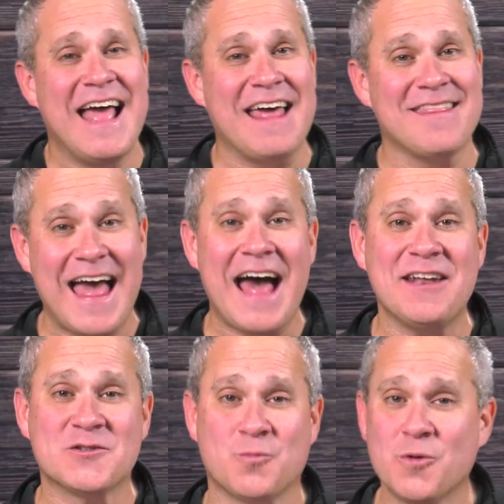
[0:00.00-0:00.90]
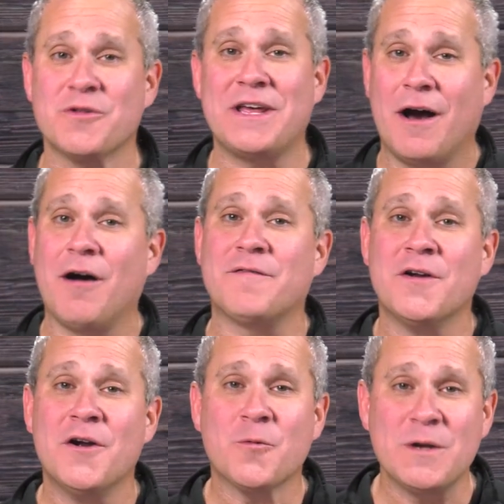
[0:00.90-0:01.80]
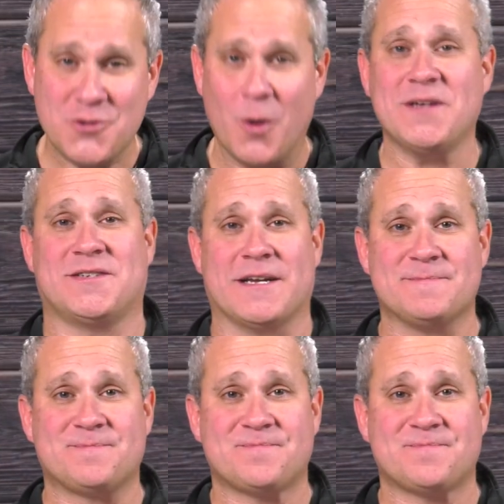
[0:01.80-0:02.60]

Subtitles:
And that is worthy of rejoicing.